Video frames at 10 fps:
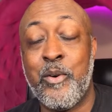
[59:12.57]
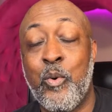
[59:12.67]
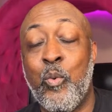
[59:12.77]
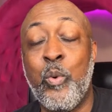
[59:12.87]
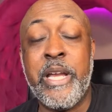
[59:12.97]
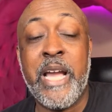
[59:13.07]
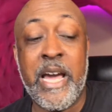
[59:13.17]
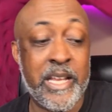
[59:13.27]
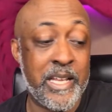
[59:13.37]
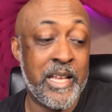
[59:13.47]
we got
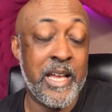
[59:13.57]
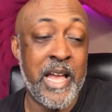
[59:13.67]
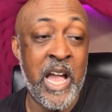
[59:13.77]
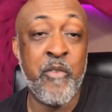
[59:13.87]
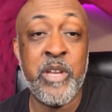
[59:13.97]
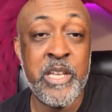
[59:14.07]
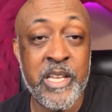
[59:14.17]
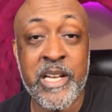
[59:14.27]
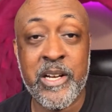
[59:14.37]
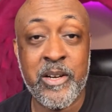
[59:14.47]
to every
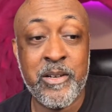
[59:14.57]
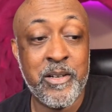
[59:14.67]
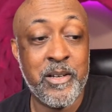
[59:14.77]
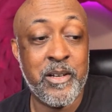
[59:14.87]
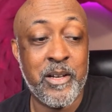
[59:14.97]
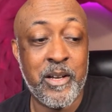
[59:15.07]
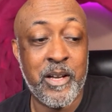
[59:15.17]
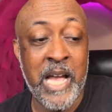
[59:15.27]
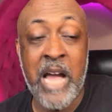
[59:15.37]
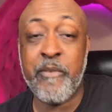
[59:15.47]
year
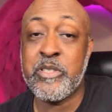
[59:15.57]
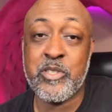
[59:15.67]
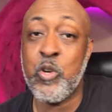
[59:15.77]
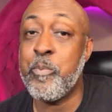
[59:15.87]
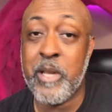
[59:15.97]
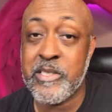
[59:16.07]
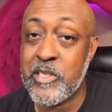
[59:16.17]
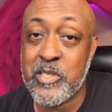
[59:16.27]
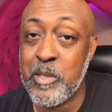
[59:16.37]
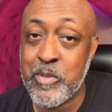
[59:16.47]
have a surplus of
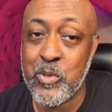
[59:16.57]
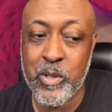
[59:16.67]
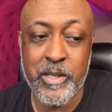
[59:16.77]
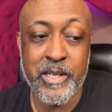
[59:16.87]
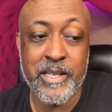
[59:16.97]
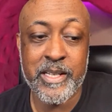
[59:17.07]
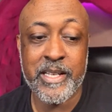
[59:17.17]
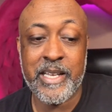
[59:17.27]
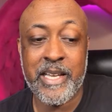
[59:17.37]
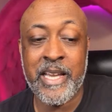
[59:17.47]
some sort
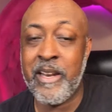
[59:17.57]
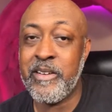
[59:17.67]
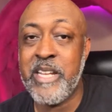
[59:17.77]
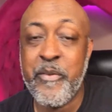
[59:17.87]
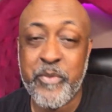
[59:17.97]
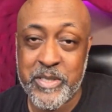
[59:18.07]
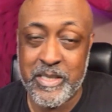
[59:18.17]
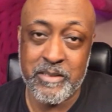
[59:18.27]
in our deficit